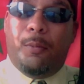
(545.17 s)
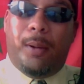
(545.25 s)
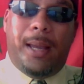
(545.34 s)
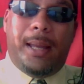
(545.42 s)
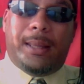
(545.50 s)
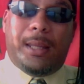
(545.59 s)

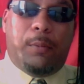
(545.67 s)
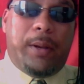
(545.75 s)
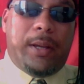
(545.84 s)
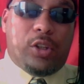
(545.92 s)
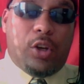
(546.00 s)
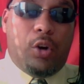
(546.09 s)
Right? Anything
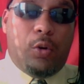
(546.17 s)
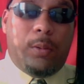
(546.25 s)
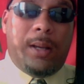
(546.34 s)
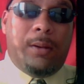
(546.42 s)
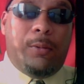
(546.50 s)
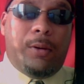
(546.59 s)
we
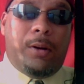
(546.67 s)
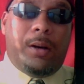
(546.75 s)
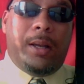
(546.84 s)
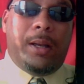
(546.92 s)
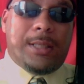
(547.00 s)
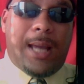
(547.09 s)

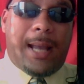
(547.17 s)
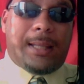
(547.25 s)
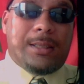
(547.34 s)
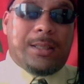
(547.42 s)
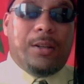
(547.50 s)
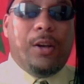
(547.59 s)
do
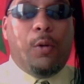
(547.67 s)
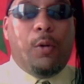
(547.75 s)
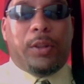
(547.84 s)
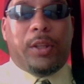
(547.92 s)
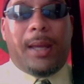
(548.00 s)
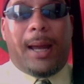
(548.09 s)
interacting
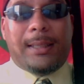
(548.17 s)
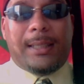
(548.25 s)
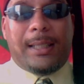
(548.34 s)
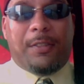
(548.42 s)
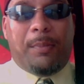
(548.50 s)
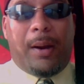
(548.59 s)
with the United
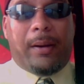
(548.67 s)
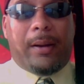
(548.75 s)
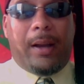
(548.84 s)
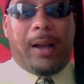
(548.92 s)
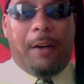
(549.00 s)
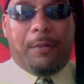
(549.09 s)
States of
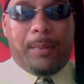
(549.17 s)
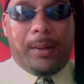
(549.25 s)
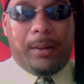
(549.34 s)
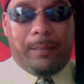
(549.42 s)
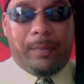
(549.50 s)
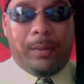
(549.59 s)
American
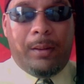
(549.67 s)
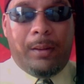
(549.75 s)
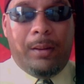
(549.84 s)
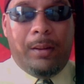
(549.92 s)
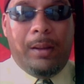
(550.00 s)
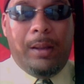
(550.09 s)
government
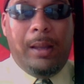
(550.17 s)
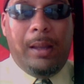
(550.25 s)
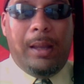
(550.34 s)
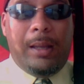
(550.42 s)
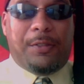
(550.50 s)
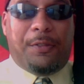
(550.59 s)

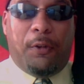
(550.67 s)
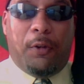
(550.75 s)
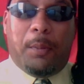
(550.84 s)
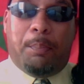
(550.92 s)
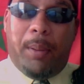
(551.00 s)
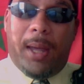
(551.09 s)
is
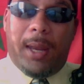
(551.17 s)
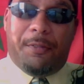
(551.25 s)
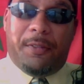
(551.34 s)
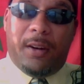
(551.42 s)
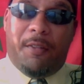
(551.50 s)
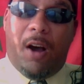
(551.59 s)
for the
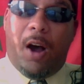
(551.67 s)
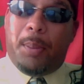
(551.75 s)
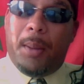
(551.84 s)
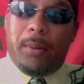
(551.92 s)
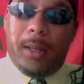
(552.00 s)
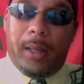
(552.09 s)
benefit of our
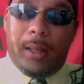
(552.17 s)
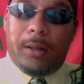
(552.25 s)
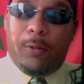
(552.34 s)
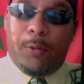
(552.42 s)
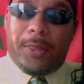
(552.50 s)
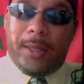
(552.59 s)
people
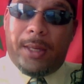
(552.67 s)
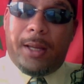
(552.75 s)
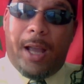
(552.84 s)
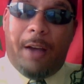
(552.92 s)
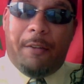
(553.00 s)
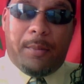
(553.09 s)
here within
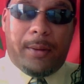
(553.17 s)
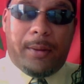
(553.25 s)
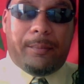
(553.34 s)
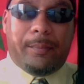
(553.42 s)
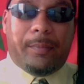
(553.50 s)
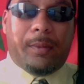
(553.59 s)
the
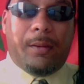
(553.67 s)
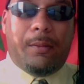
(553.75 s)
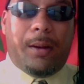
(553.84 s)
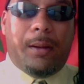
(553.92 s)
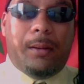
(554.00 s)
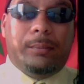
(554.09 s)
government,
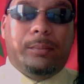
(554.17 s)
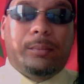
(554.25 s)
right?